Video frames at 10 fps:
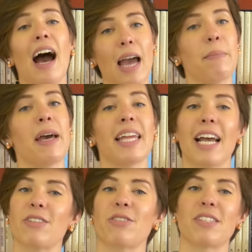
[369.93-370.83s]
I'm Alie
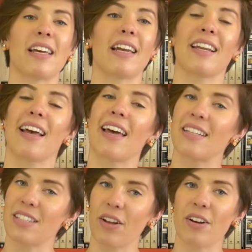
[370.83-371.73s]
Astrocyte,
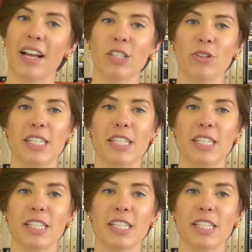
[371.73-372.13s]
and until our next